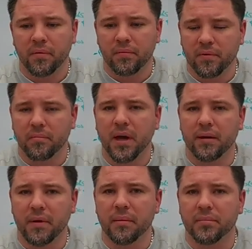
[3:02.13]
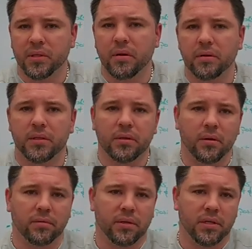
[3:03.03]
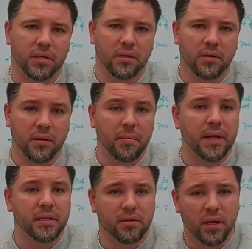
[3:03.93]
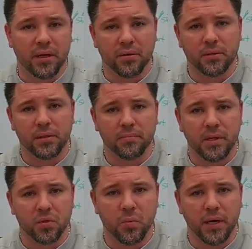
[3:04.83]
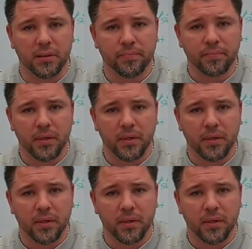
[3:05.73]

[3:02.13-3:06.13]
few of them I'm starting to notice the mental changes as well.